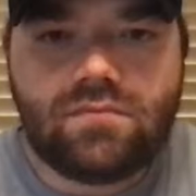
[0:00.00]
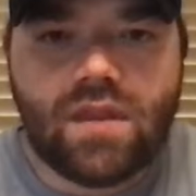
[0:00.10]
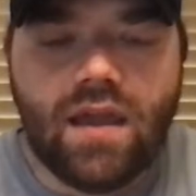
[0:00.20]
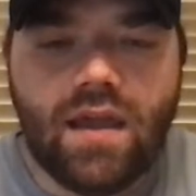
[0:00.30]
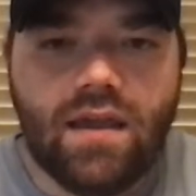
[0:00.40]

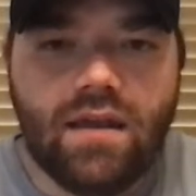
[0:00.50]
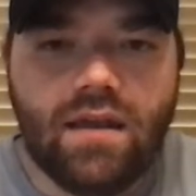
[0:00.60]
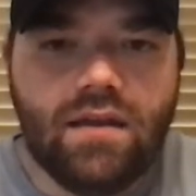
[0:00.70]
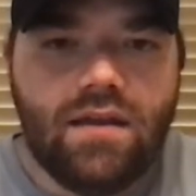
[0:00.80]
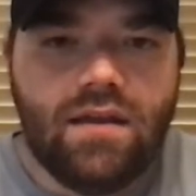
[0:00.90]

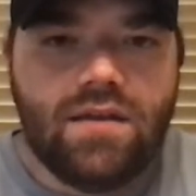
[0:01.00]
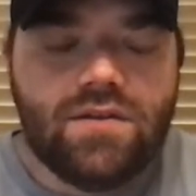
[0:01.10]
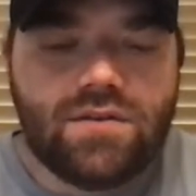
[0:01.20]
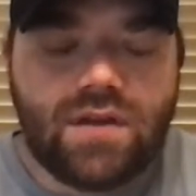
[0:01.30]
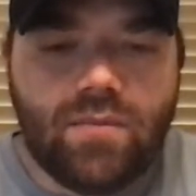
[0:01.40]
and
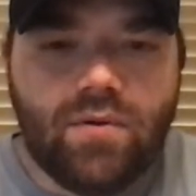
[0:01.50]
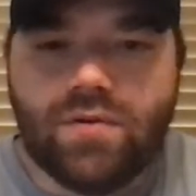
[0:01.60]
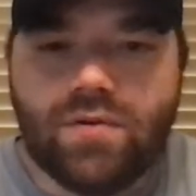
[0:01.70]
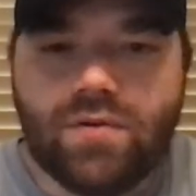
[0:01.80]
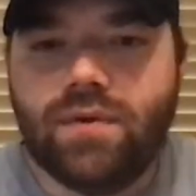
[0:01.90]
just try to
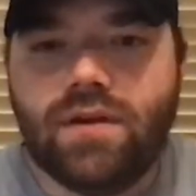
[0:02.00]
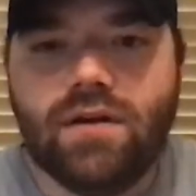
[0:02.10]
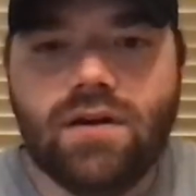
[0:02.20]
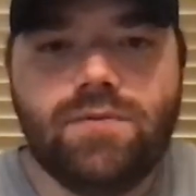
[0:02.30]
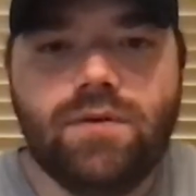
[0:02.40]
pull some
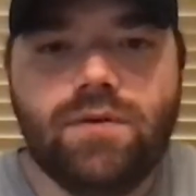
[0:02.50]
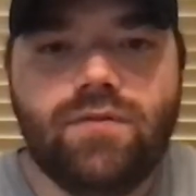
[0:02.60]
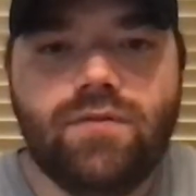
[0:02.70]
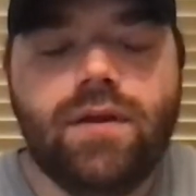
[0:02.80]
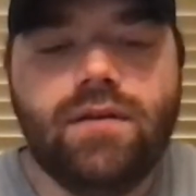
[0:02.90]
encouragement
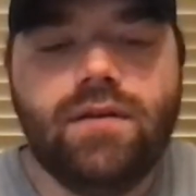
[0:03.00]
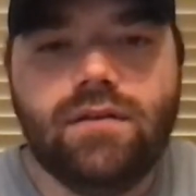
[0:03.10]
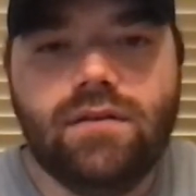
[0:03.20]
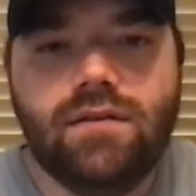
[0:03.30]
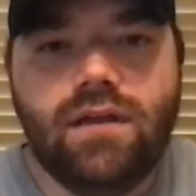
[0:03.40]
from it
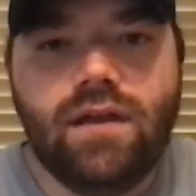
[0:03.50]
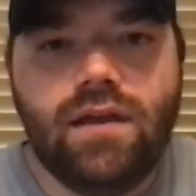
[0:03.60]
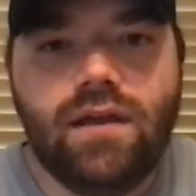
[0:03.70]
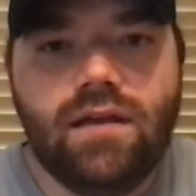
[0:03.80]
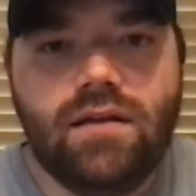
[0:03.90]

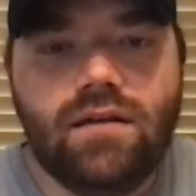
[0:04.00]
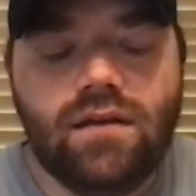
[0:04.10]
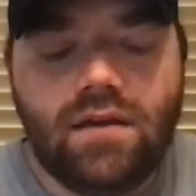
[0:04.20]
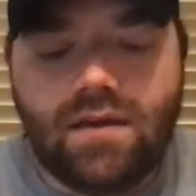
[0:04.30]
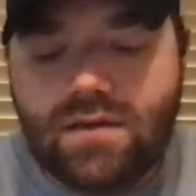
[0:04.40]
and
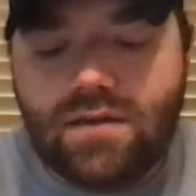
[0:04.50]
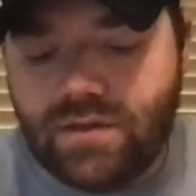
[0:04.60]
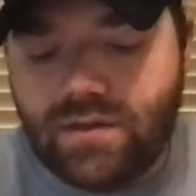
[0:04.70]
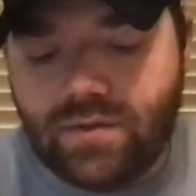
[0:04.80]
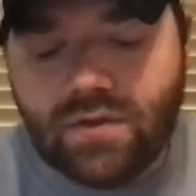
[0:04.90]

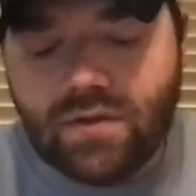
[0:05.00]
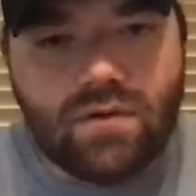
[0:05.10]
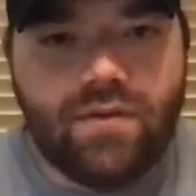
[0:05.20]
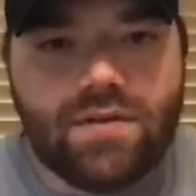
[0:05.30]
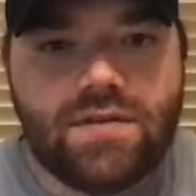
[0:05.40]
see what the
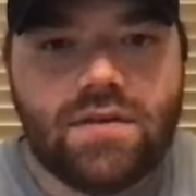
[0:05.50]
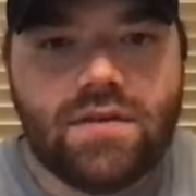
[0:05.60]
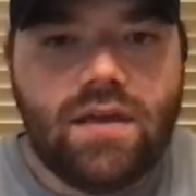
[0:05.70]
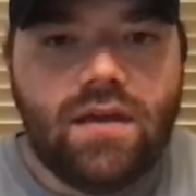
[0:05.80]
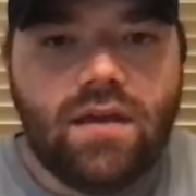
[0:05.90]
Lord would. It's
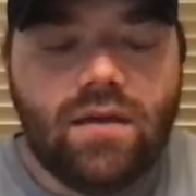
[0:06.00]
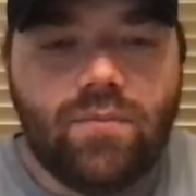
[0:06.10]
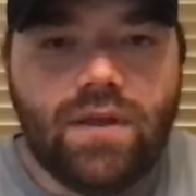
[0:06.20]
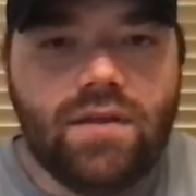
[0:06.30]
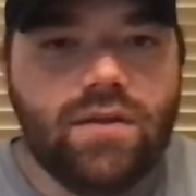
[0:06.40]

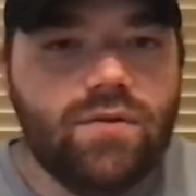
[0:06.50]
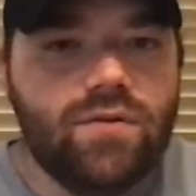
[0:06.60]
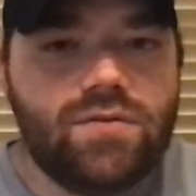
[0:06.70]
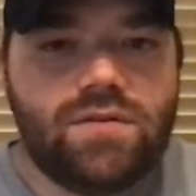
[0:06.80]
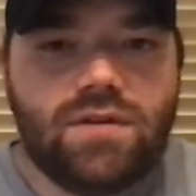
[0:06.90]
been
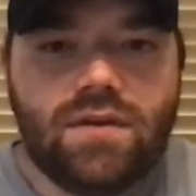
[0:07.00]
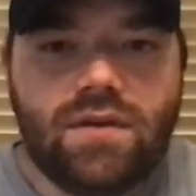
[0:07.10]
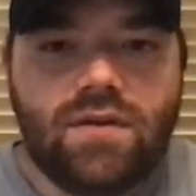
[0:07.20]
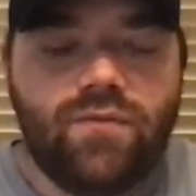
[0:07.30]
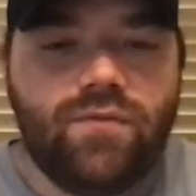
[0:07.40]
used
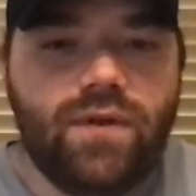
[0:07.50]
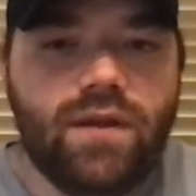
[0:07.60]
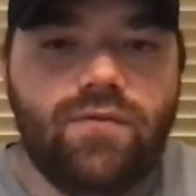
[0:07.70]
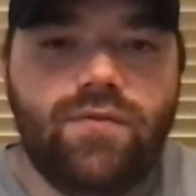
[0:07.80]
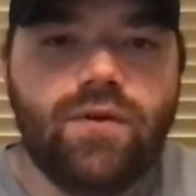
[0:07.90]

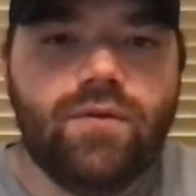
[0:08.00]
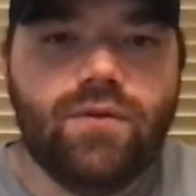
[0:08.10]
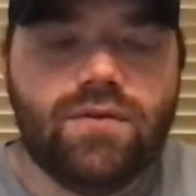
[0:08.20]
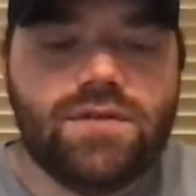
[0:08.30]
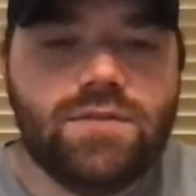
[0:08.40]
in
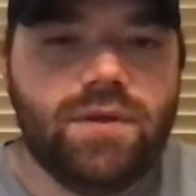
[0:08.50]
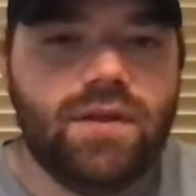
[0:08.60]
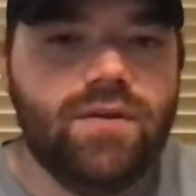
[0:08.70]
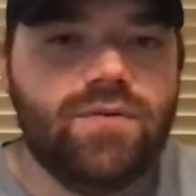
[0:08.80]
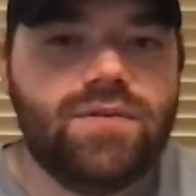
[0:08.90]
funerals. It's
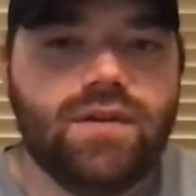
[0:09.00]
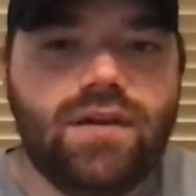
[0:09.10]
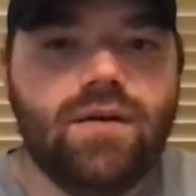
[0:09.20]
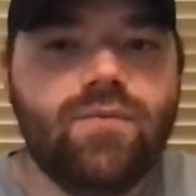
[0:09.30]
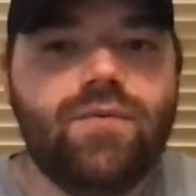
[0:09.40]
been used to
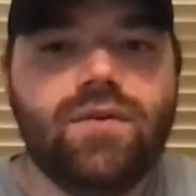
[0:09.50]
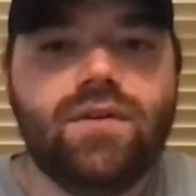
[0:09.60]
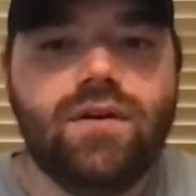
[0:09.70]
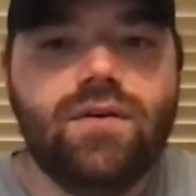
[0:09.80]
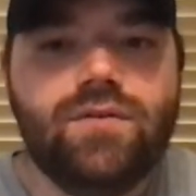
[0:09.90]

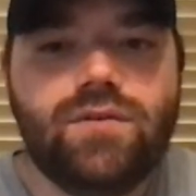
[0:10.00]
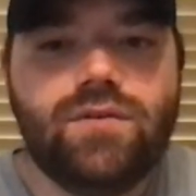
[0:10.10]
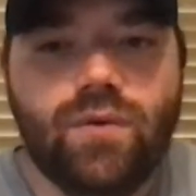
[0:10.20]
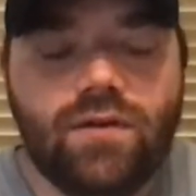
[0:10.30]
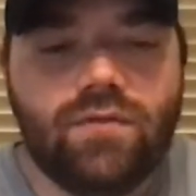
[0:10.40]
comfort those who have